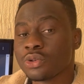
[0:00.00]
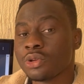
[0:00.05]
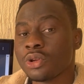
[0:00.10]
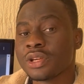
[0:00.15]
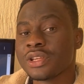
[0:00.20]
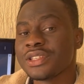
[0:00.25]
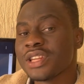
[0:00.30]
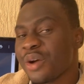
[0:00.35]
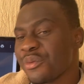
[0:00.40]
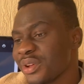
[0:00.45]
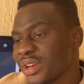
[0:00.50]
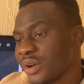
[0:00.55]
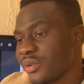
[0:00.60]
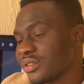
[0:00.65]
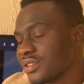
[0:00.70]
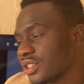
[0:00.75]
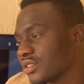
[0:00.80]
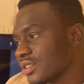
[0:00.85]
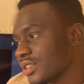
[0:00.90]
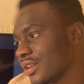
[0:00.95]
so lucky that when I
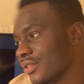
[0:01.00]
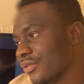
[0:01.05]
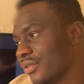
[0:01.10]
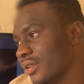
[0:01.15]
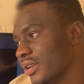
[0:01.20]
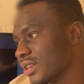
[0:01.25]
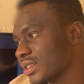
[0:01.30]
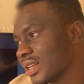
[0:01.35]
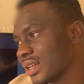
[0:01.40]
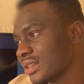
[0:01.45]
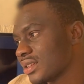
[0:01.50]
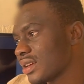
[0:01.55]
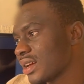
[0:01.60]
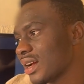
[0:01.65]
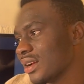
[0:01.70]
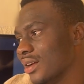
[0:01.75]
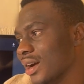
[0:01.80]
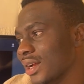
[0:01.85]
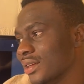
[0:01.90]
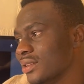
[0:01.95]
wanted to learn forex, I
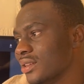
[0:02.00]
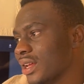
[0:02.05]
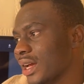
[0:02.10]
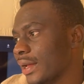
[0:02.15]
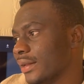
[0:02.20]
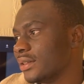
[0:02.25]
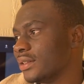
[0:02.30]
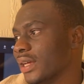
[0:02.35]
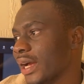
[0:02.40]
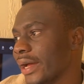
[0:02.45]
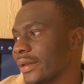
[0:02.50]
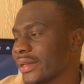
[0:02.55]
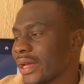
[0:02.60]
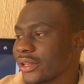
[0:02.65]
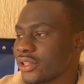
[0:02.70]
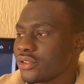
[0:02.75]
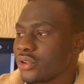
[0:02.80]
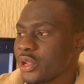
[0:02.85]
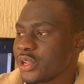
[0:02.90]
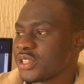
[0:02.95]

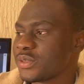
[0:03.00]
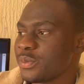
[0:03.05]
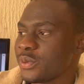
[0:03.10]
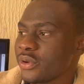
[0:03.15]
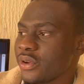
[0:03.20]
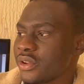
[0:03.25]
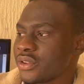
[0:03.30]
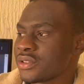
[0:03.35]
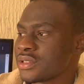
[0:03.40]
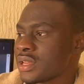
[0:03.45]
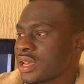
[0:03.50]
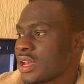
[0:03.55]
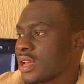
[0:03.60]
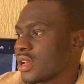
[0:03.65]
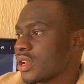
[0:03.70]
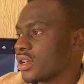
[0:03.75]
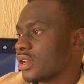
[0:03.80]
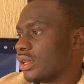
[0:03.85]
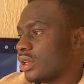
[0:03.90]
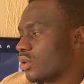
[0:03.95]
did not experience,
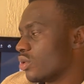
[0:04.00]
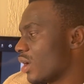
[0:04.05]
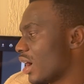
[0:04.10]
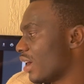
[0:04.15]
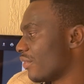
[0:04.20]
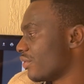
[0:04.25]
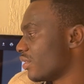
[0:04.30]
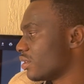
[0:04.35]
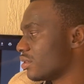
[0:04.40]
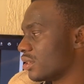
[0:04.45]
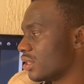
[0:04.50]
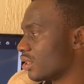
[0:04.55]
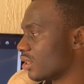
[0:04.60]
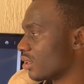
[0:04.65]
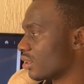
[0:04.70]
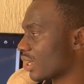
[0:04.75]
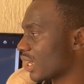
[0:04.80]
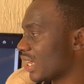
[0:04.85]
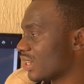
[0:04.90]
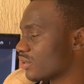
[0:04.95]
you know, having
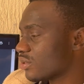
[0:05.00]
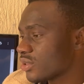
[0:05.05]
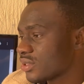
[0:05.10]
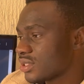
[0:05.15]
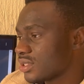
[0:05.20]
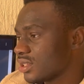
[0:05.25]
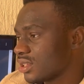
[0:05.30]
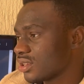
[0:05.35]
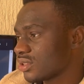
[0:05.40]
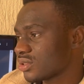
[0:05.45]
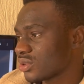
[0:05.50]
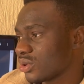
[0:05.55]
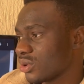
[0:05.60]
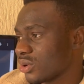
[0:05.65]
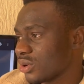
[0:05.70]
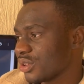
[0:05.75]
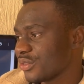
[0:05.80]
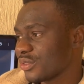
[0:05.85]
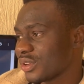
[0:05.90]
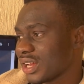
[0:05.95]
the candlesticks
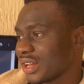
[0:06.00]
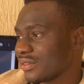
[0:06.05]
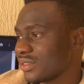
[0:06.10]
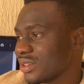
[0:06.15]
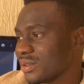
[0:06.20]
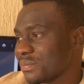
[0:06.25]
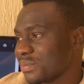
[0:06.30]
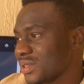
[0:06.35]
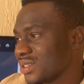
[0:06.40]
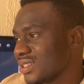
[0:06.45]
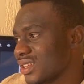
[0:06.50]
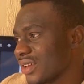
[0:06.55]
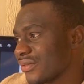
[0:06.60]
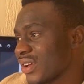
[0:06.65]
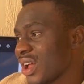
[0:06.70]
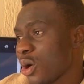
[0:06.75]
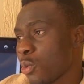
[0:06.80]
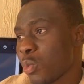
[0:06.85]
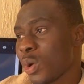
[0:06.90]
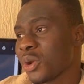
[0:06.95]
or even having a PDF.
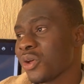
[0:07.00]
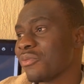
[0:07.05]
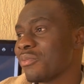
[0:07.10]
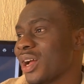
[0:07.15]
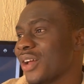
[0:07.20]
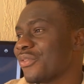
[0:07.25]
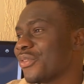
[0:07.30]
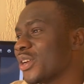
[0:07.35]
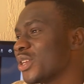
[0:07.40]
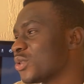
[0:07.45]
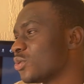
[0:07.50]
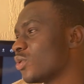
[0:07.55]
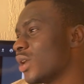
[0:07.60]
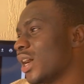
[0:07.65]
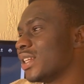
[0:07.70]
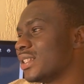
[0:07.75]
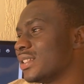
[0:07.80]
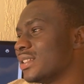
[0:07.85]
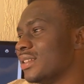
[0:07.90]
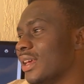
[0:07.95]
One of my friends who
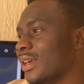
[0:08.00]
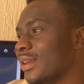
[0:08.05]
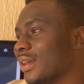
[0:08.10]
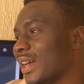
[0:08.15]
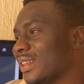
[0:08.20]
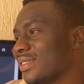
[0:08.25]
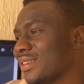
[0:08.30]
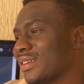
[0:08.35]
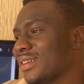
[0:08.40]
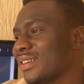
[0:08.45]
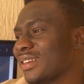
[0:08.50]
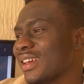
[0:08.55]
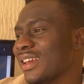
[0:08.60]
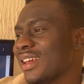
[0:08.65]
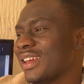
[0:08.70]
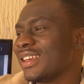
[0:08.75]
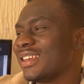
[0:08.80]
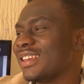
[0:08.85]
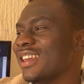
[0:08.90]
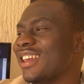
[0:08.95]
had it then, I think
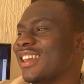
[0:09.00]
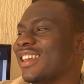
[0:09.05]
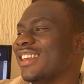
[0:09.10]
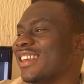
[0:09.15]
he